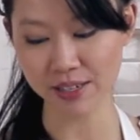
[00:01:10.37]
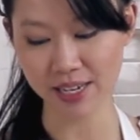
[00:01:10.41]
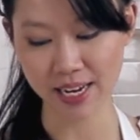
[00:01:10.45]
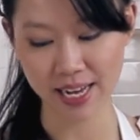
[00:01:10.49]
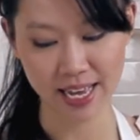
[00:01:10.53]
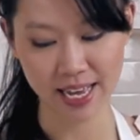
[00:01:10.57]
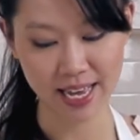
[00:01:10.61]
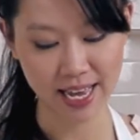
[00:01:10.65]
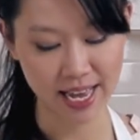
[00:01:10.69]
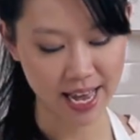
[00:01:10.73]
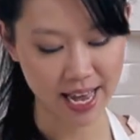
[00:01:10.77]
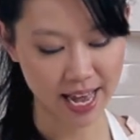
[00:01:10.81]

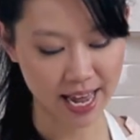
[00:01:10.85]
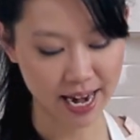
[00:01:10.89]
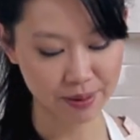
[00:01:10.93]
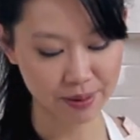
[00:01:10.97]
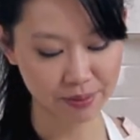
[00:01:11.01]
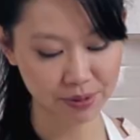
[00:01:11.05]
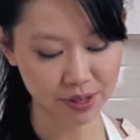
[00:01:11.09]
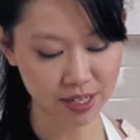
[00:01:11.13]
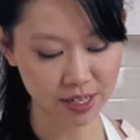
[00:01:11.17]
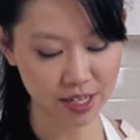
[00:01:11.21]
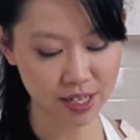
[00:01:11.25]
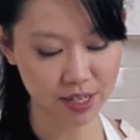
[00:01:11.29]
And
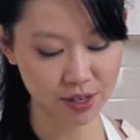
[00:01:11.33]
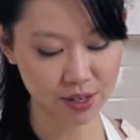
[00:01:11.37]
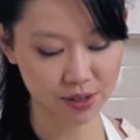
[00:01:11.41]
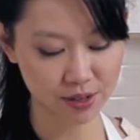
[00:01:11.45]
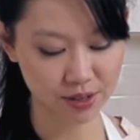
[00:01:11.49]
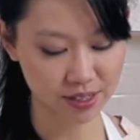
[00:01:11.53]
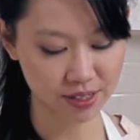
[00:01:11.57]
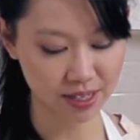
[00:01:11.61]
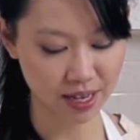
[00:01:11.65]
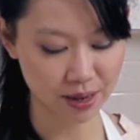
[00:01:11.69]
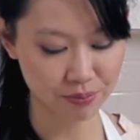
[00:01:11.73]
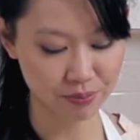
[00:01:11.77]
I'm going to
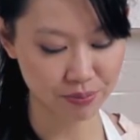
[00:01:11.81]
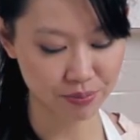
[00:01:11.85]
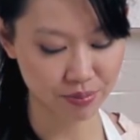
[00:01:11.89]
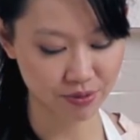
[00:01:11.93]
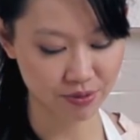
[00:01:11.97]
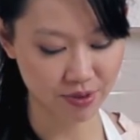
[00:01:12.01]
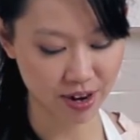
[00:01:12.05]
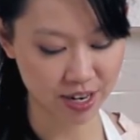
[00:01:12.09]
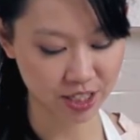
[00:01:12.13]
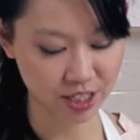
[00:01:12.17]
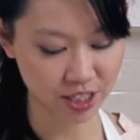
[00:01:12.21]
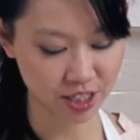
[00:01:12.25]
use a
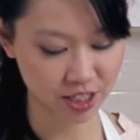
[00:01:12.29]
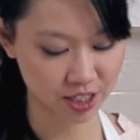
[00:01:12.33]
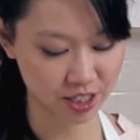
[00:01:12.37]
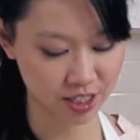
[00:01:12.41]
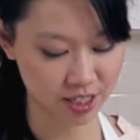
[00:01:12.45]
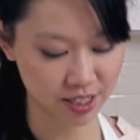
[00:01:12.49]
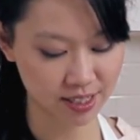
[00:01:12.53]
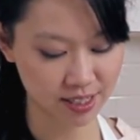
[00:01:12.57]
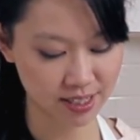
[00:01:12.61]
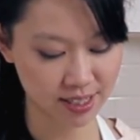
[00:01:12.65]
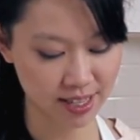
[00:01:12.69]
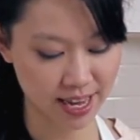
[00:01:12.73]
brush
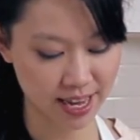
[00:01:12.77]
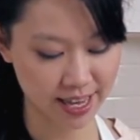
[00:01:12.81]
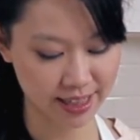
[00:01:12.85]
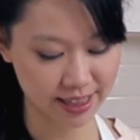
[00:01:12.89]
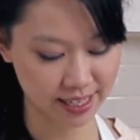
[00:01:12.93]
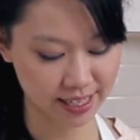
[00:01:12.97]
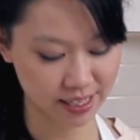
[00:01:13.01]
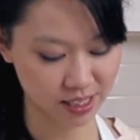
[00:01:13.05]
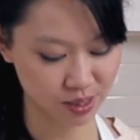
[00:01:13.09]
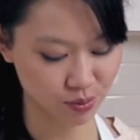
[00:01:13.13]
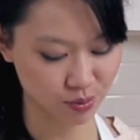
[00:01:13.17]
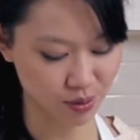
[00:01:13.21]
just like this